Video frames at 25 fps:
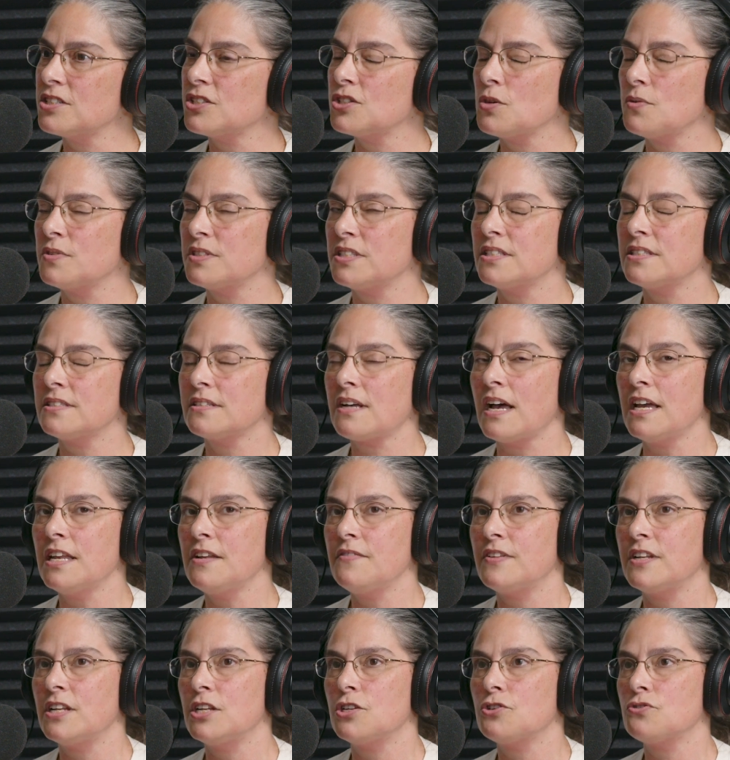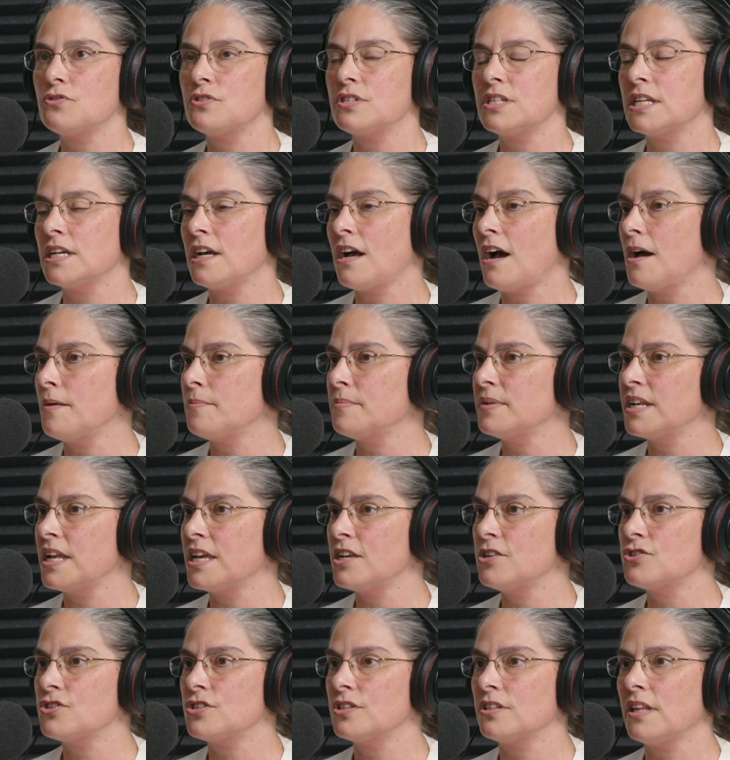So it's kind of an interesting
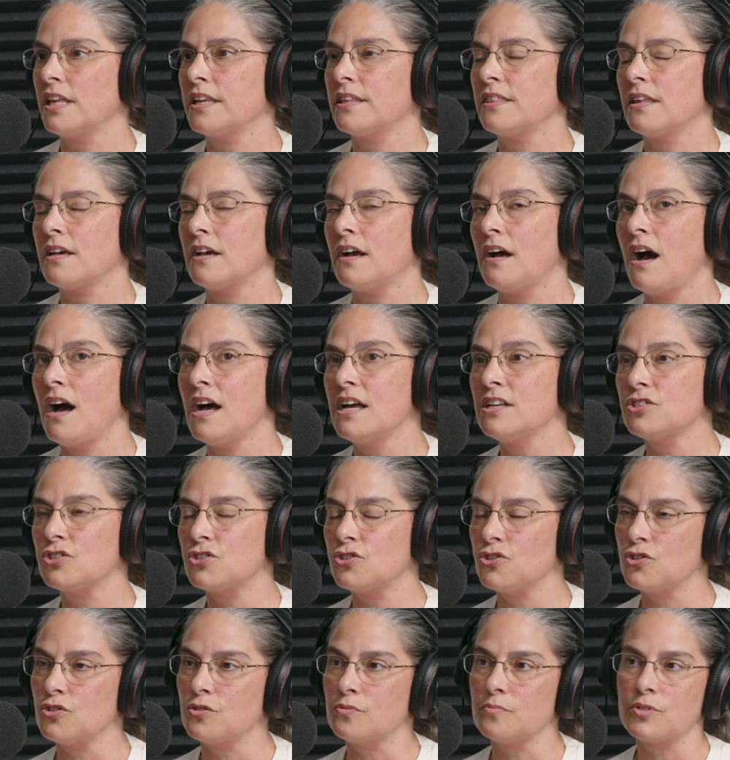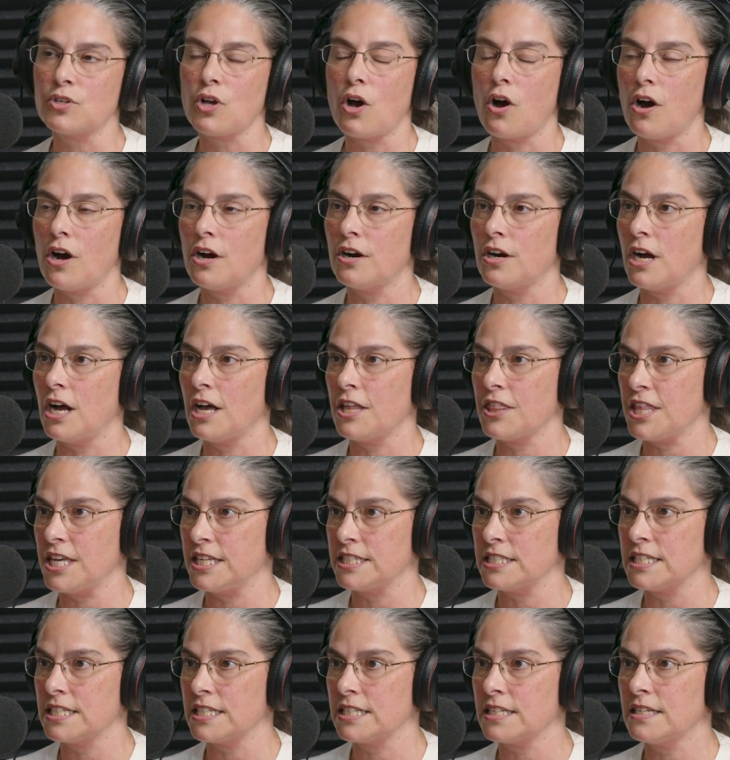combination. Like, the costumes are
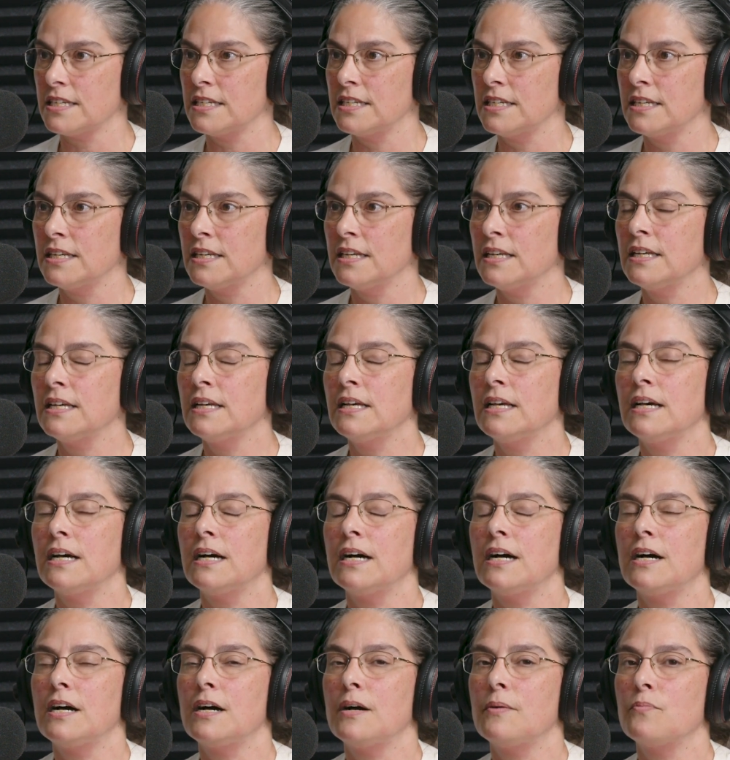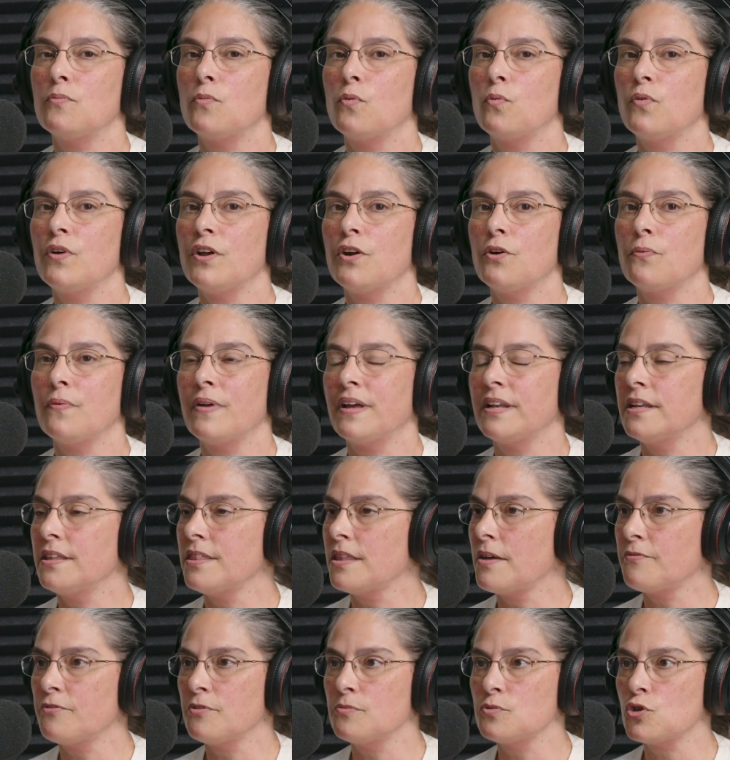authentic. We are renting
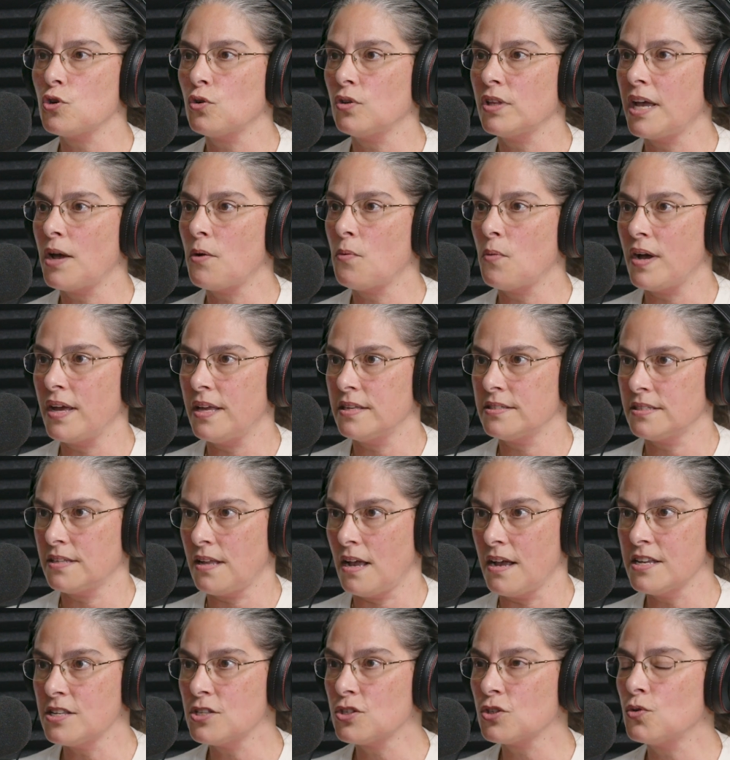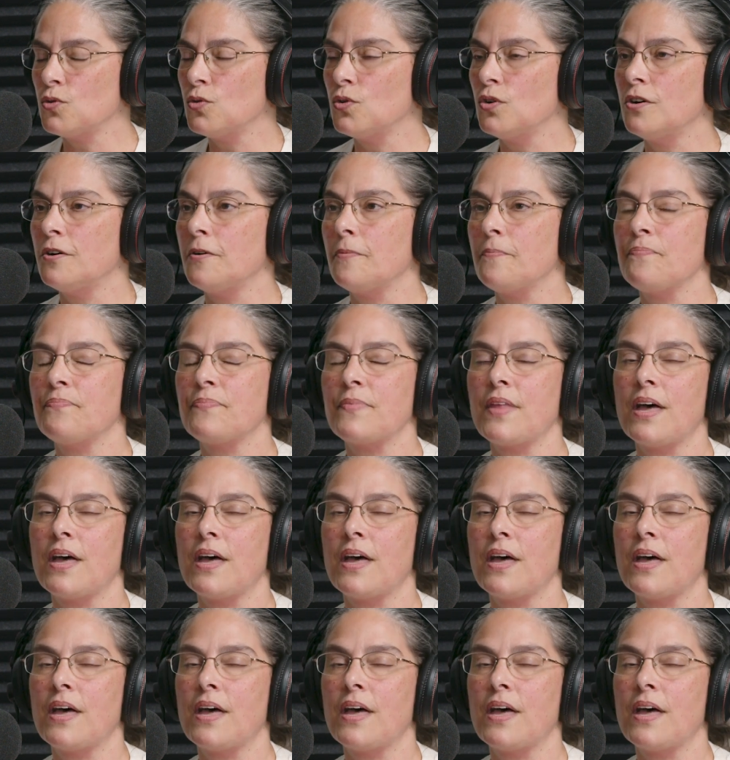them from Joliet West High School.